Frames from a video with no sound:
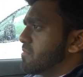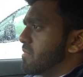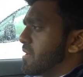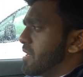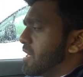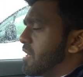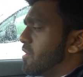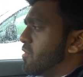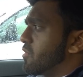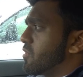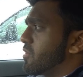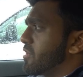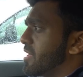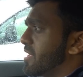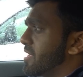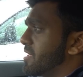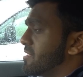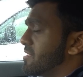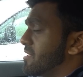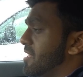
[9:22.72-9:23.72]
But now look at
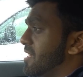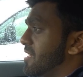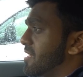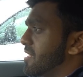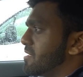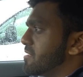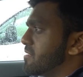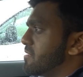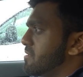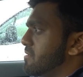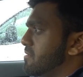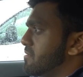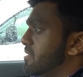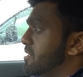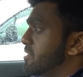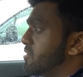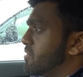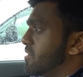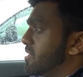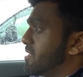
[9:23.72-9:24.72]
it, it's like
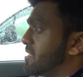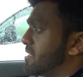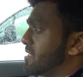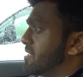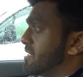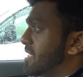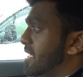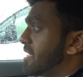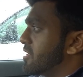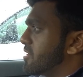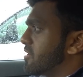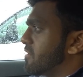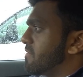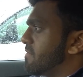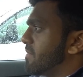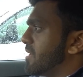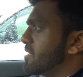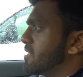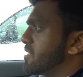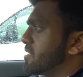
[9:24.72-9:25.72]
literally the center of
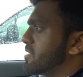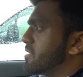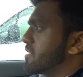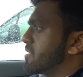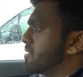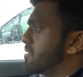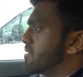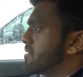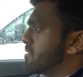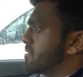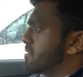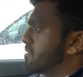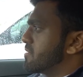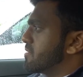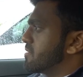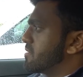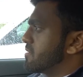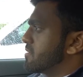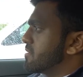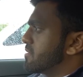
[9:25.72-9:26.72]
Manchester.
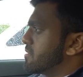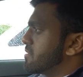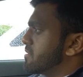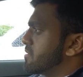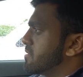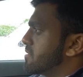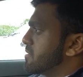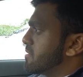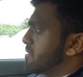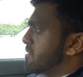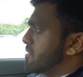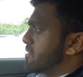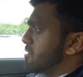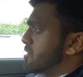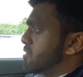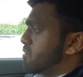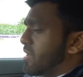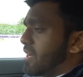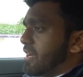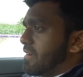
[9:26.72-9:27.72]

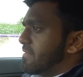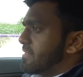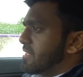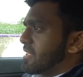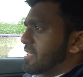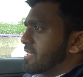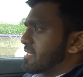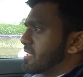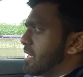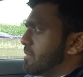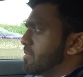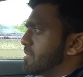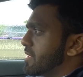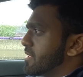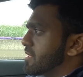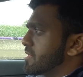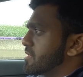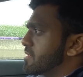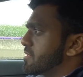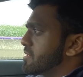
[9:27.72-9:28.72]
It's where everything is
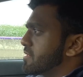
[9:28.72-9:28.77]
happening.